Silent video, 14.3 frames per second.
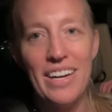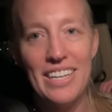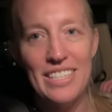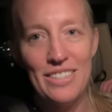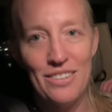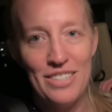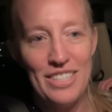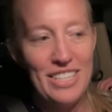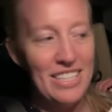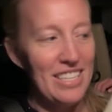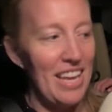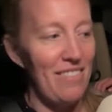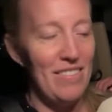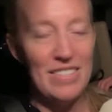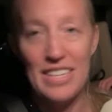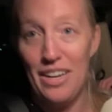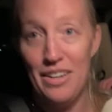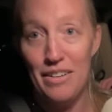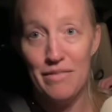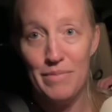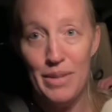And so she just gave us a
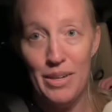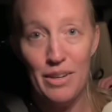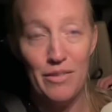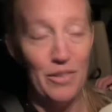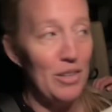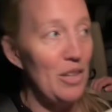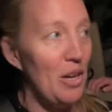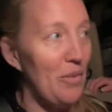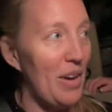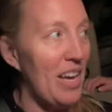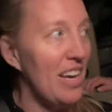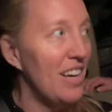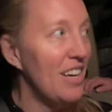gallon of milk for Chloe.